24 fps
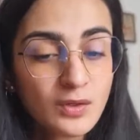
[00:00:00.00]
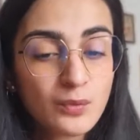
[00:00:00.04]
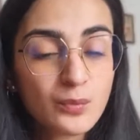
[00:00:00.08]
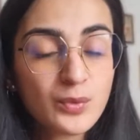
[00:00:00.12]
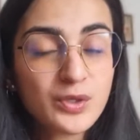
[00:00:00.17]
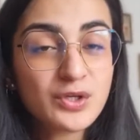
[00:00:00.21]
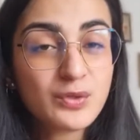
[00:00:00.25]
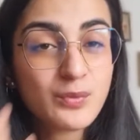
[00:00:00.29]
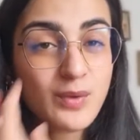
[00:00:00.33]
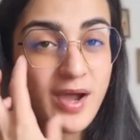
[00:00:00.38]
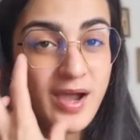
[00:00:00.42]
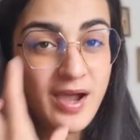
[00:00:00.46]
when
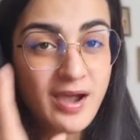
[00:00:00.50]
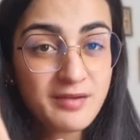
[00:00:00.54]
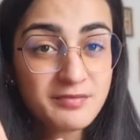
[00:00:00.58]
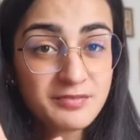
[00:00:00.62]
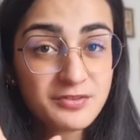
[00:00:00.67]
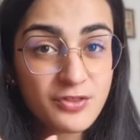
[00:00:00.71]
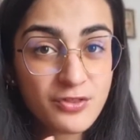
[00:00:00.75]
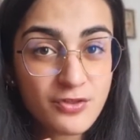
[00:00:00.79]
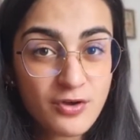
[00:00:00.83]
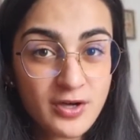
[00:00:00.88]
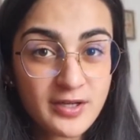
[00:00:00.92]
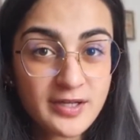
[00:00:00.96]
you have a
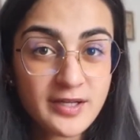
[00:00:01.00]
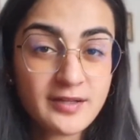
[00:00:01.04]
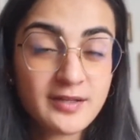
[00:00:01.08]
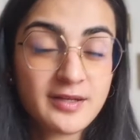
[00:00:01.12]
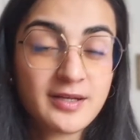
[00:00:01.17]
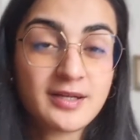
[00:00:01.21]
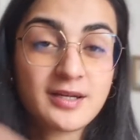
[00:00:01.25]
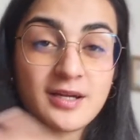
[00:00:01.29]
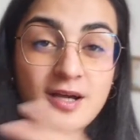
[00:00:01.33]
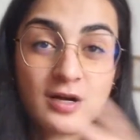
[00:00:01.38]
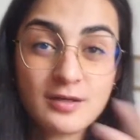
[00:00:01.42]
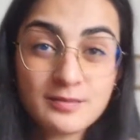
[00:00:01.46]
thought and then
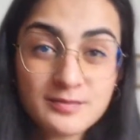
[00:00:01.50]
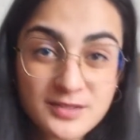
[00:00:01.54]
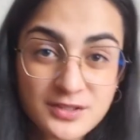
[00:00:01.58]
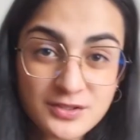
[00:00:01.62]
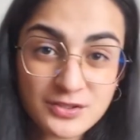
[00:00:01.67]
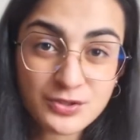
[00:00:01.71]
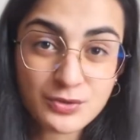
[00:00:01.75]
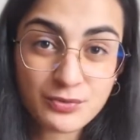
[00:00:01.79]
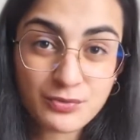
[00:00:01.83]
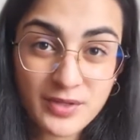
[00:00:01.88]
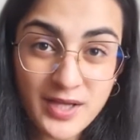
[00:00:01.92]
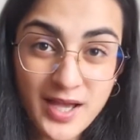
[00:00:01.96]
it comes
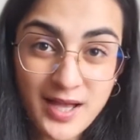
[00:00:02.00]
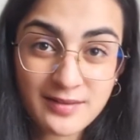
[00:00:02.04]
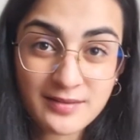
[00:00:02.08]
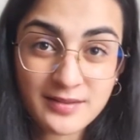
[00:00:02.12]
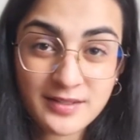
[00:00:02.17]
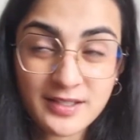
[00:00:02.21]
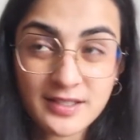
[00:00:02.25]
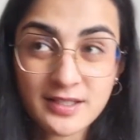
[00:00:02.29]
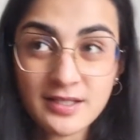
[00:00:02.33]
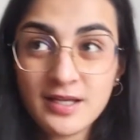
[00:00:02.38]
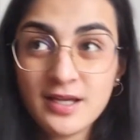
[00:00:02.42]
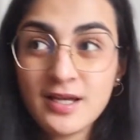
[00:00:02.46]
into
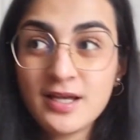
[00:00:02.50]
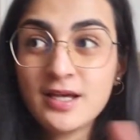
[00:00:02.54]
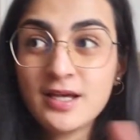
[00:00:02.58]
reality,